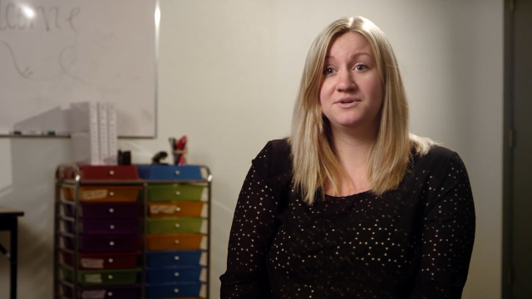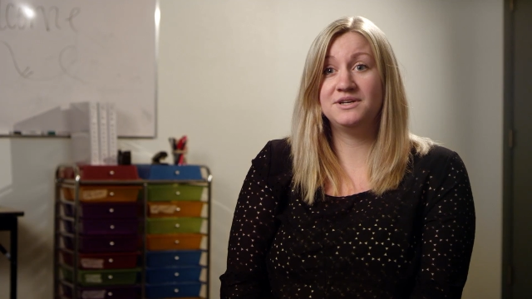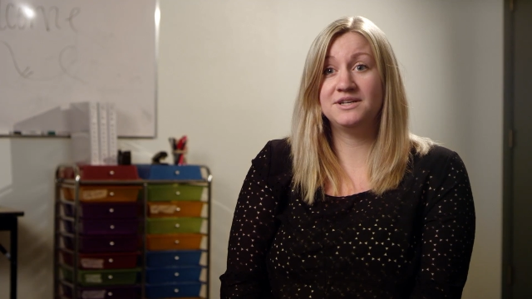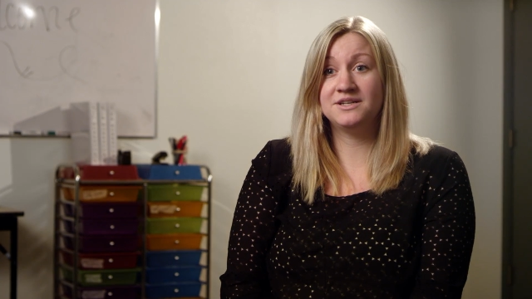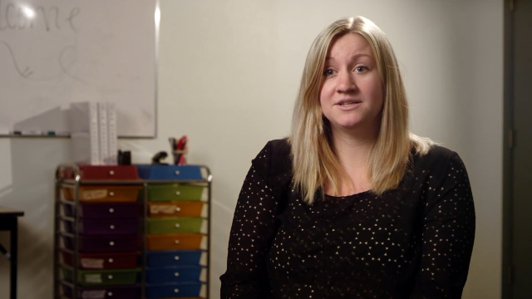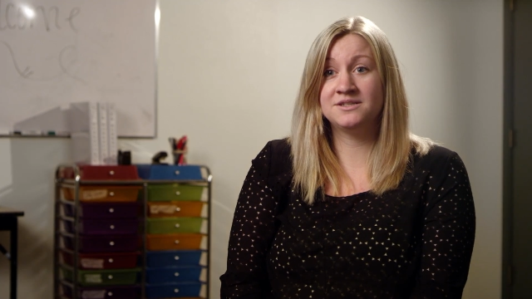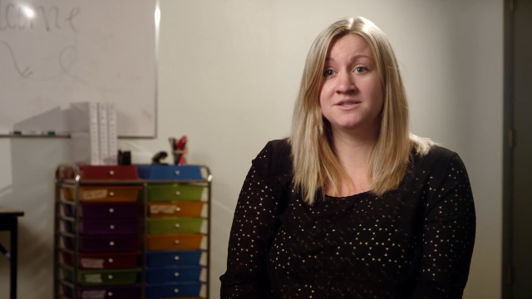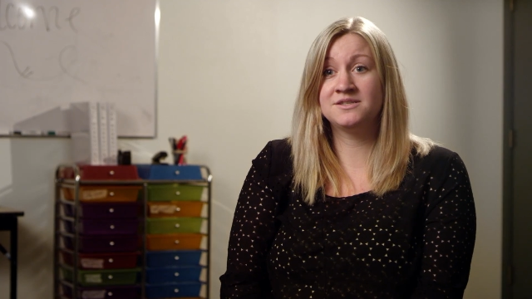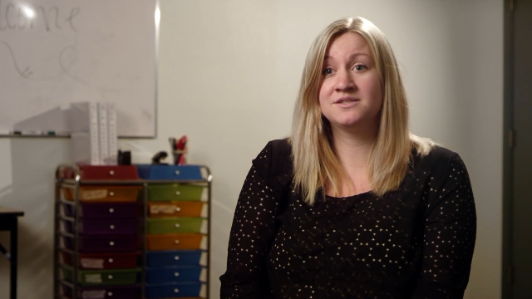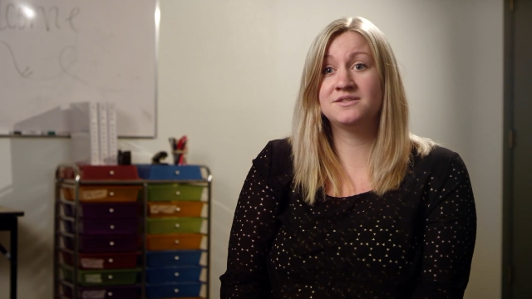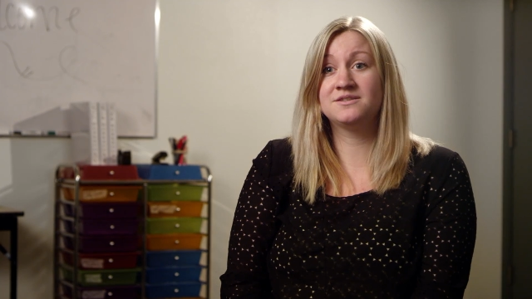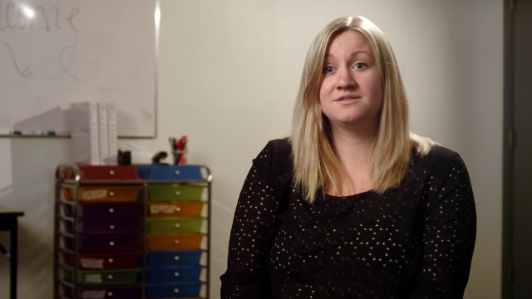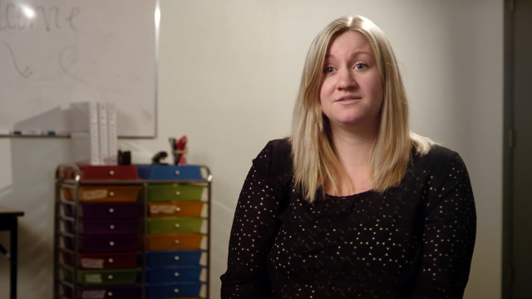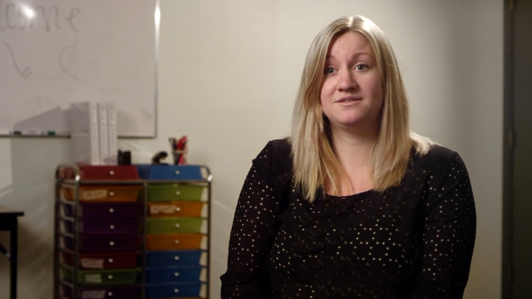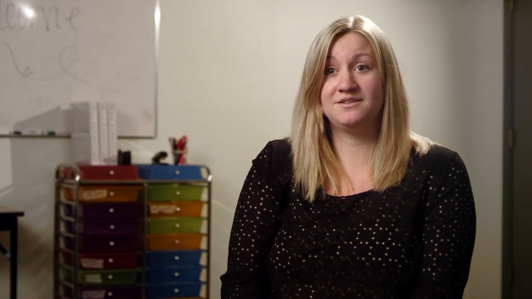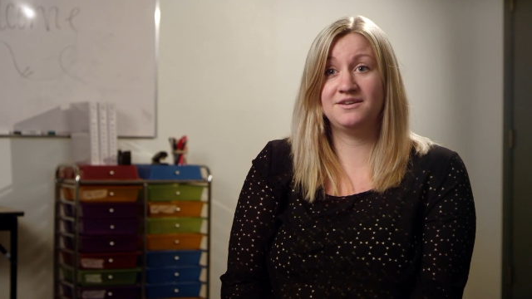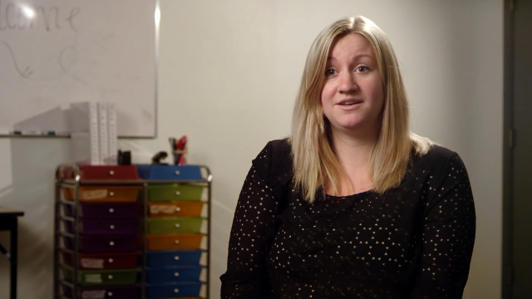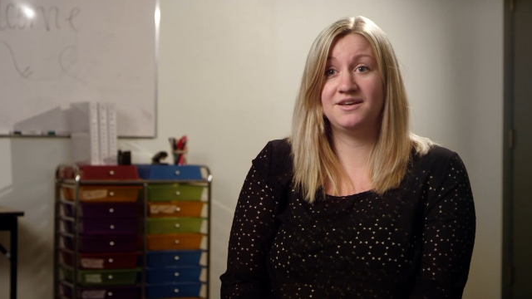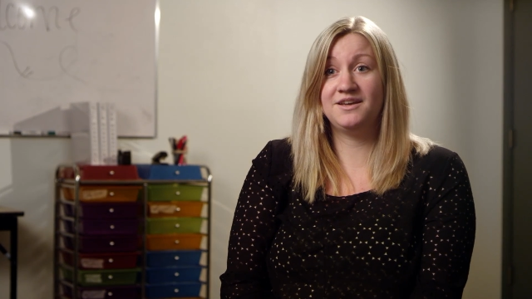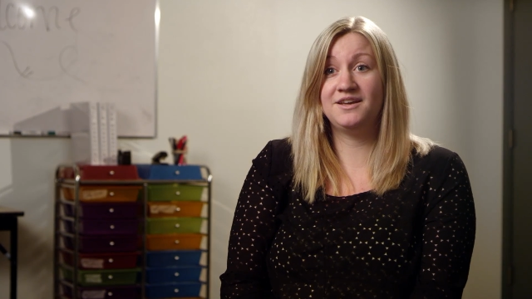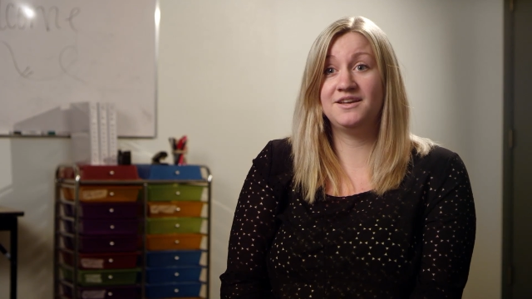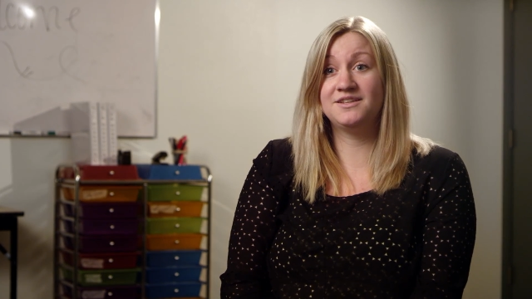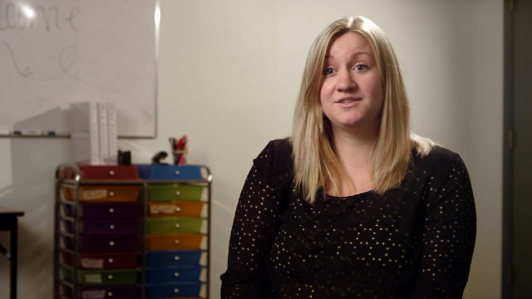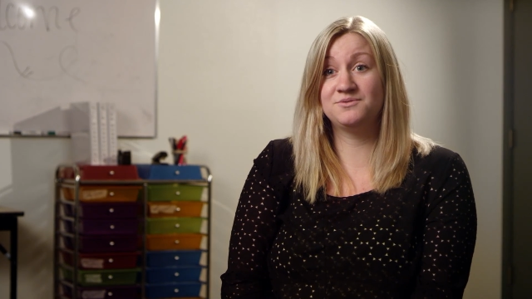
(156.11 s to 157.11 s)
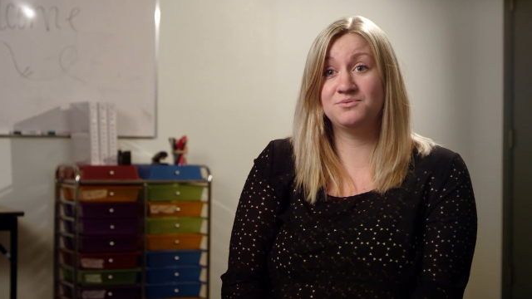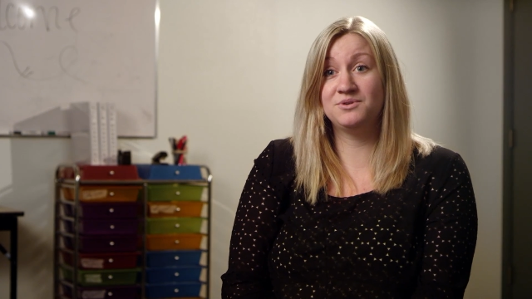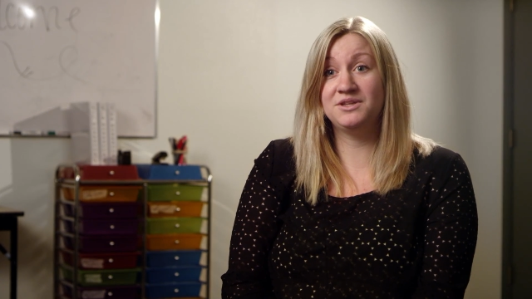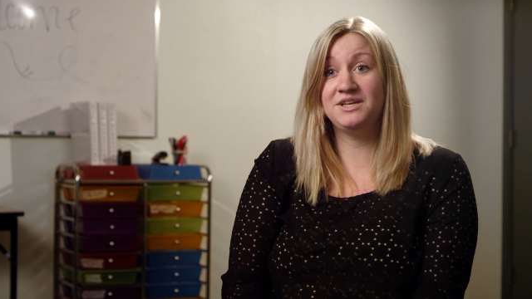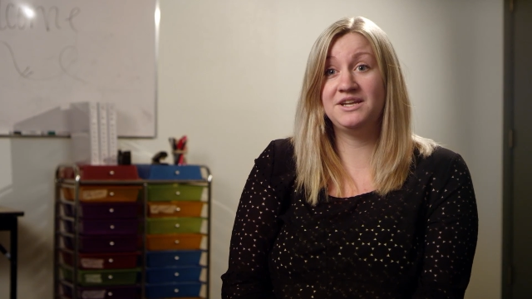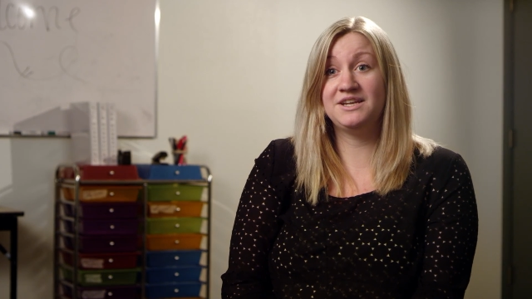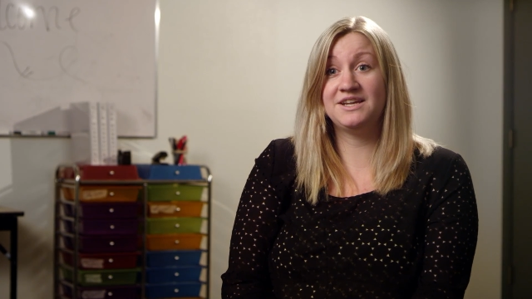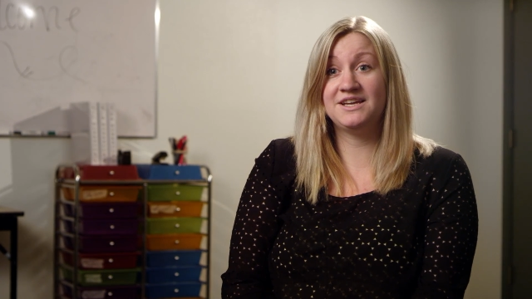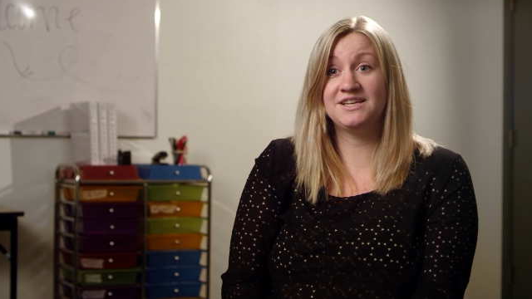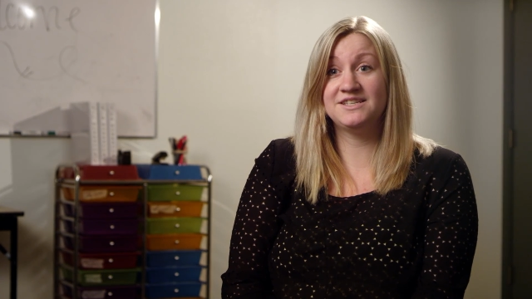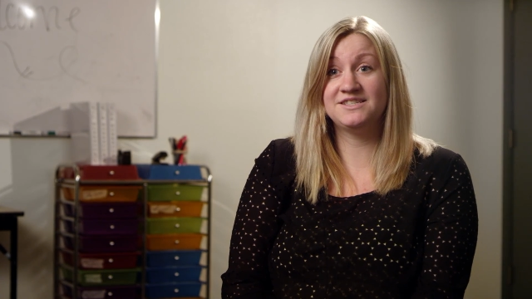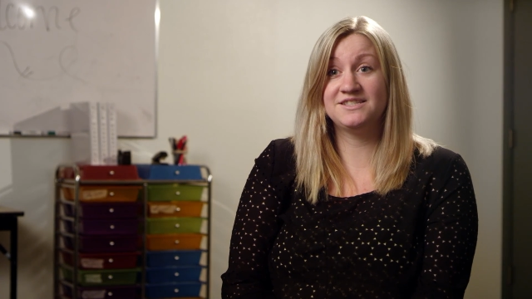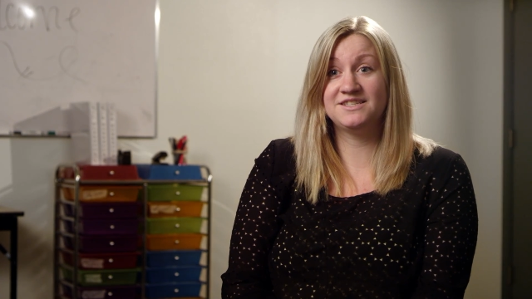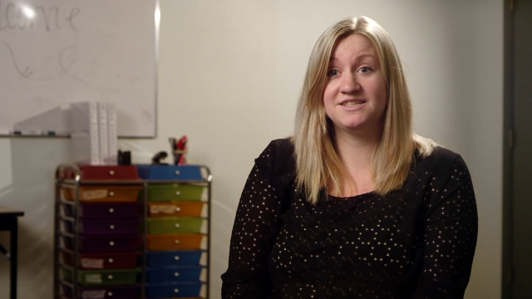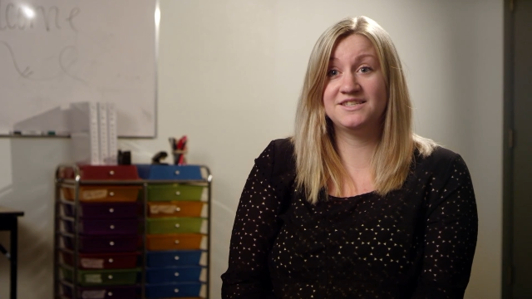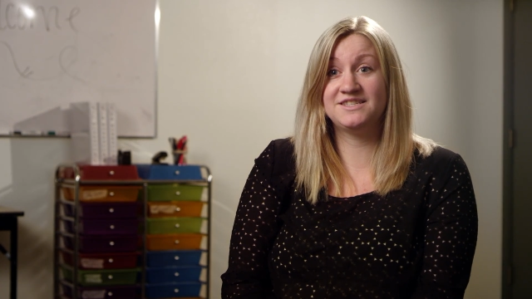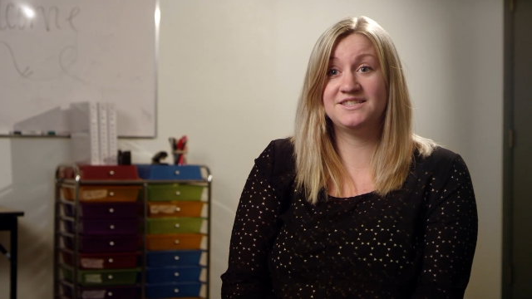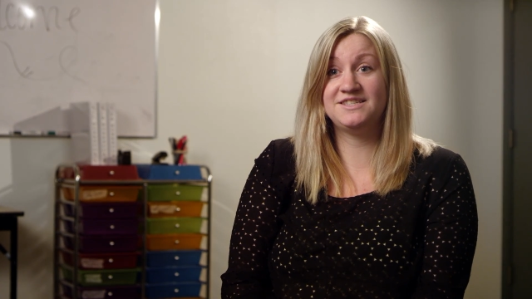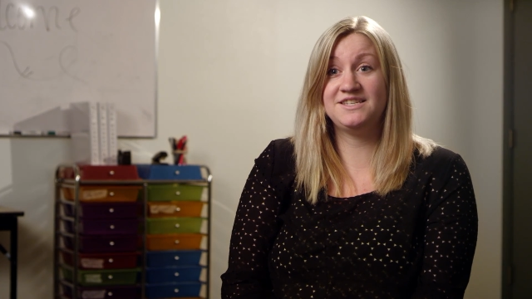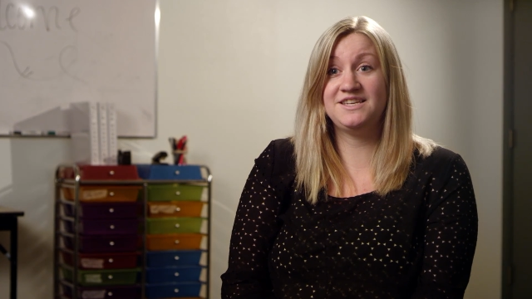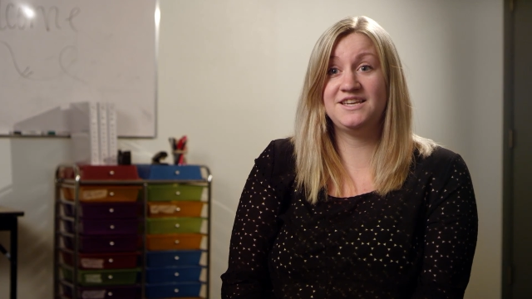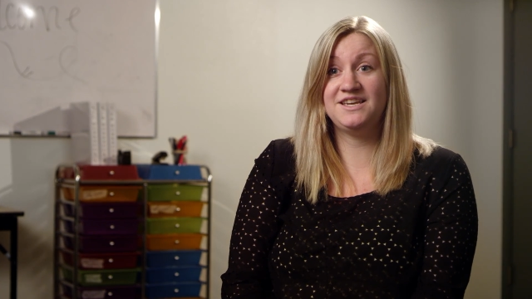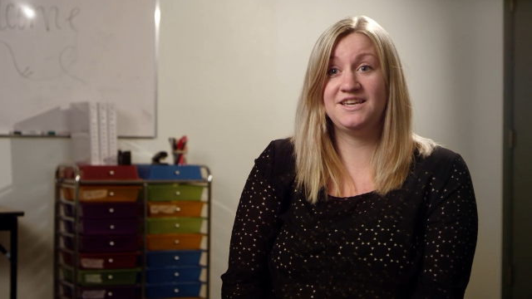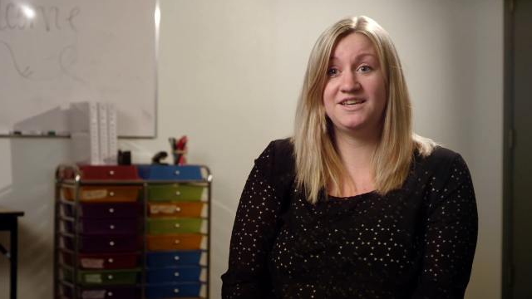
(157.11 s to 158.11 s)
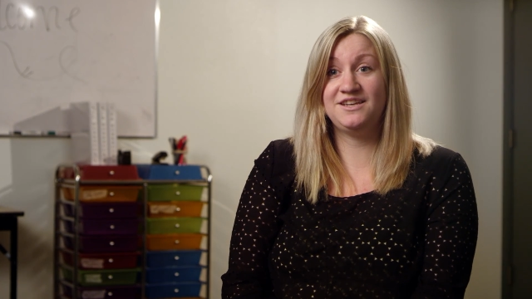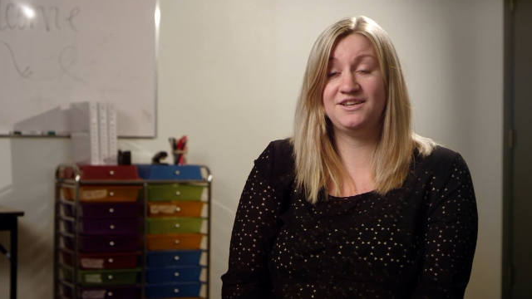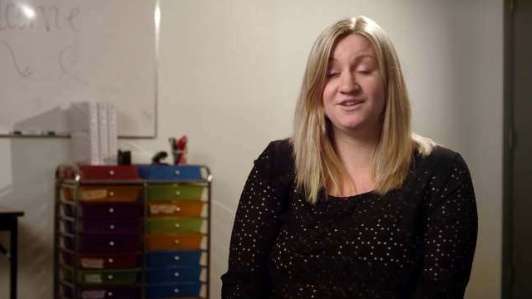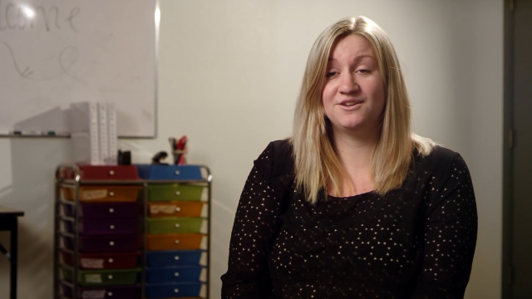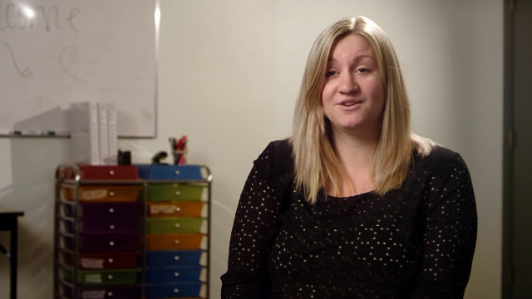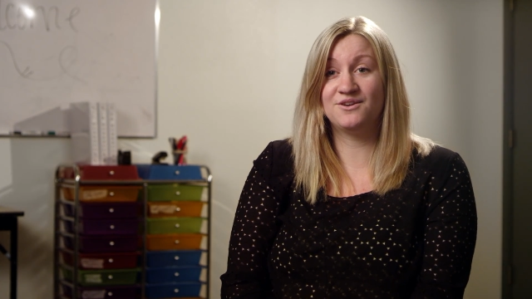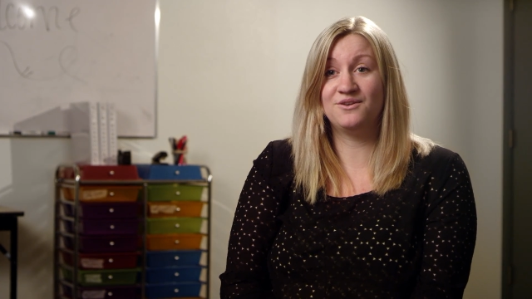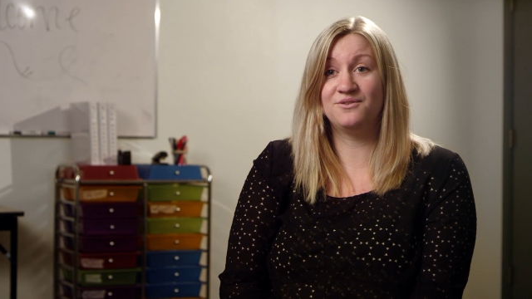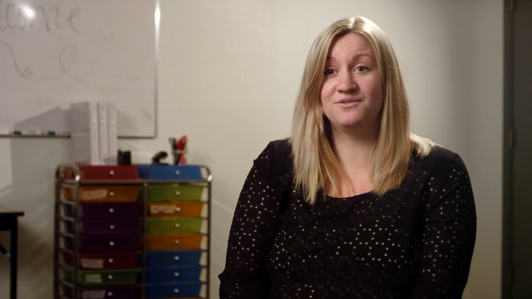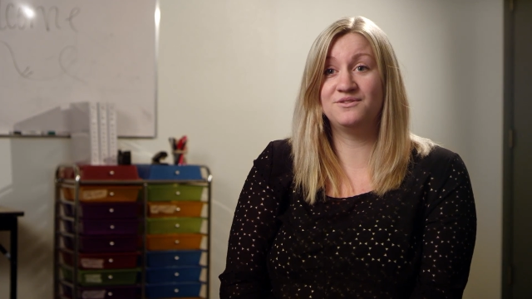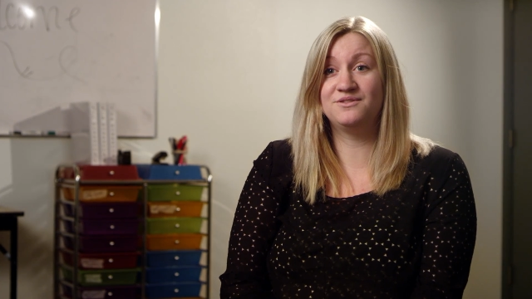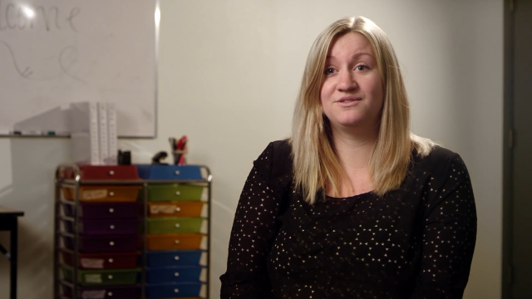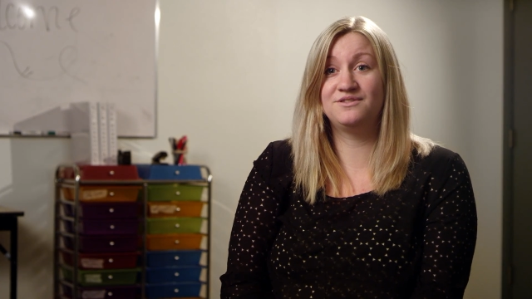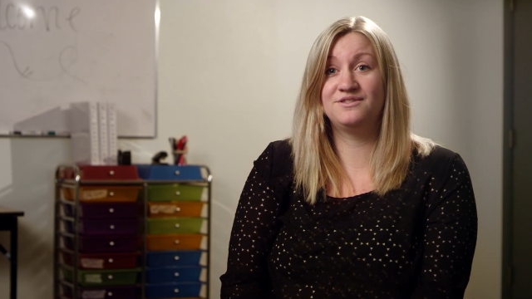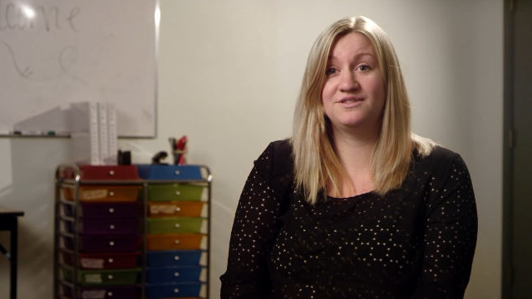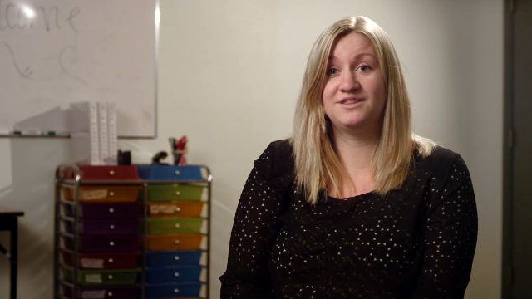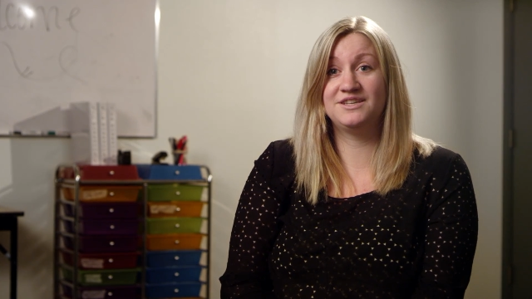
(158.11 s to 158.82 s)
and it's really nice to see, you know,